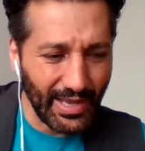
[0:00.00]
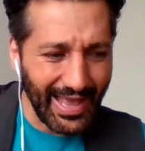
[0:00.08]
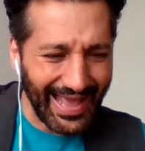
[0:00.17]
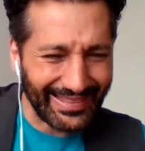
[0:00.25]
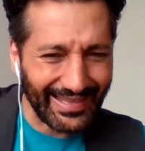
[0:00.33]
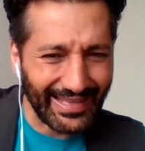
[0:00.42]

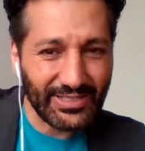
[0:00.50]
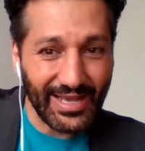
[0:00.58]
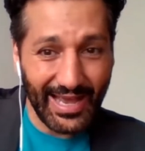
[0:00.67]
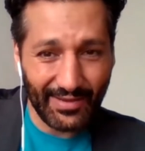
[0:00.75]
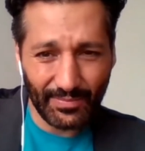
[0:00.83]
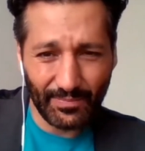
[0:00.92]
And then to
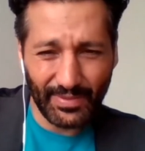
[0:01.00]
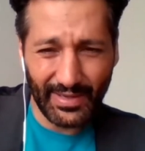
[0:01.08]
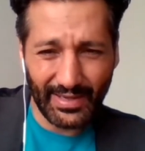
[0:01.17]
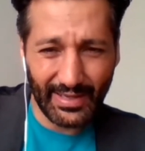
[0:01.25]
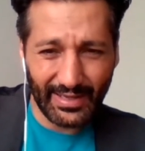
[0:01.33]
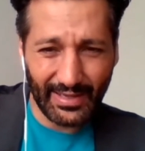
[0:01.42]
have it
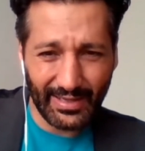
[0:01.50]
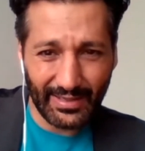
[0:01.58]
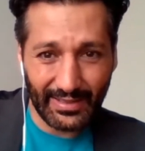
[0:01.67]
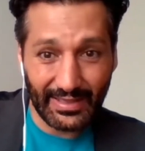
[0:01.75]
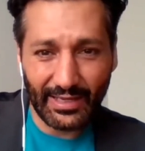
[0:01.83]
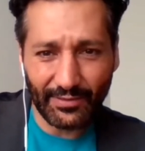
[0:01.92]
being
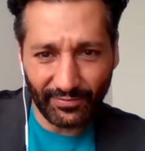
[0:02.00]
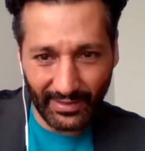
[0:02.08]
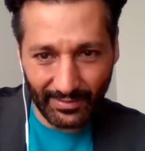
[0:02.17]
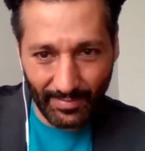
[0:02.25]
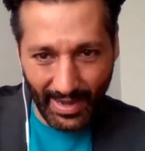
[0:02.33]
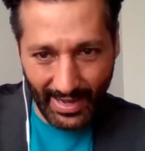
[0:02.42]

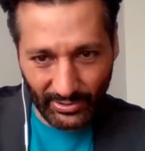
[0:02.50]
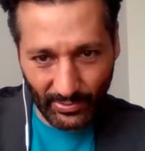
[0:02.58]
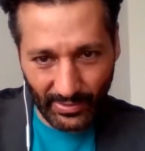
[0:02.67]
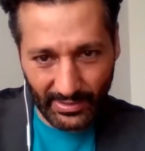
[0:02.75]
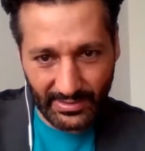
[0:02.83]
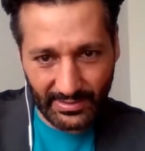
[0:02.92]
gifted back to
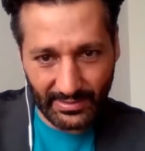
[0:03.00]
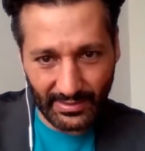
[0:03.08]
us